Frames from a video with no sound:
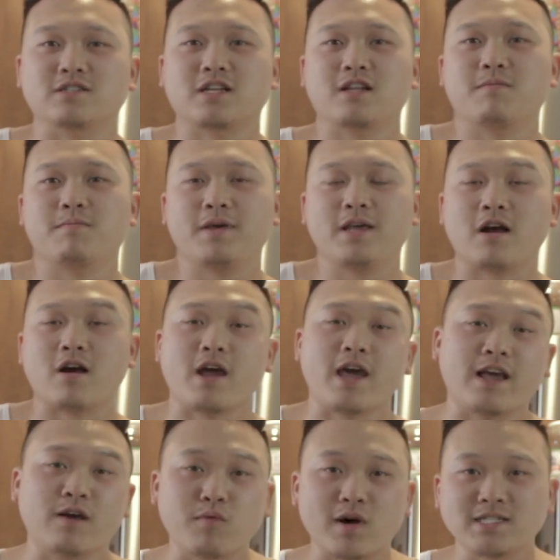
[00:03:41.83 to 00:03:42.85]
So it's gonna
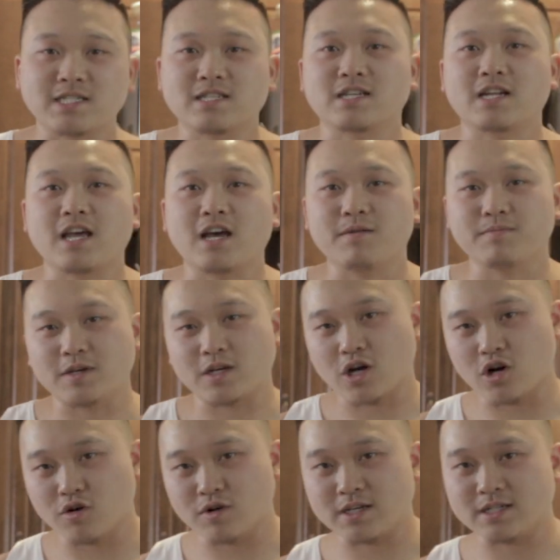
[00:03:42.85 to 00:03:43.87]
be our egg wash that's gonna
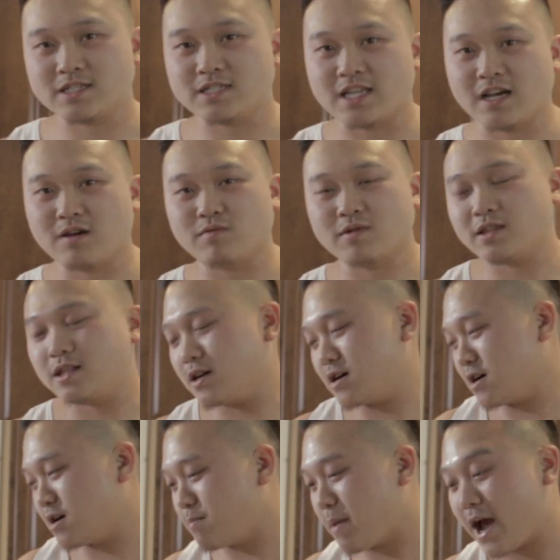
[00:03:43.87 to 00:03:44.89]
help the coating stick
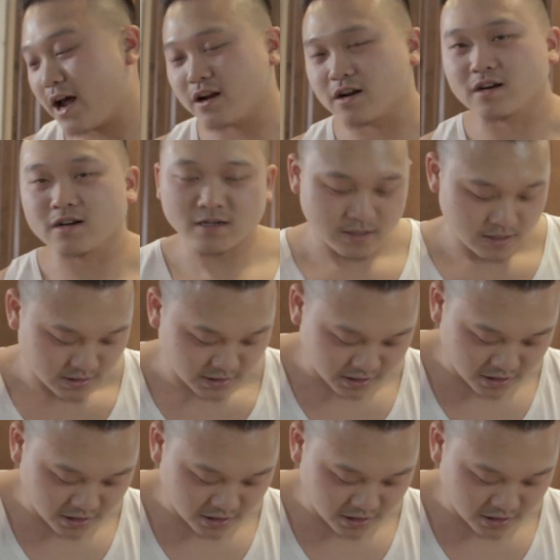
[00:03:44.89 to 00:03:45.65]
with the batter.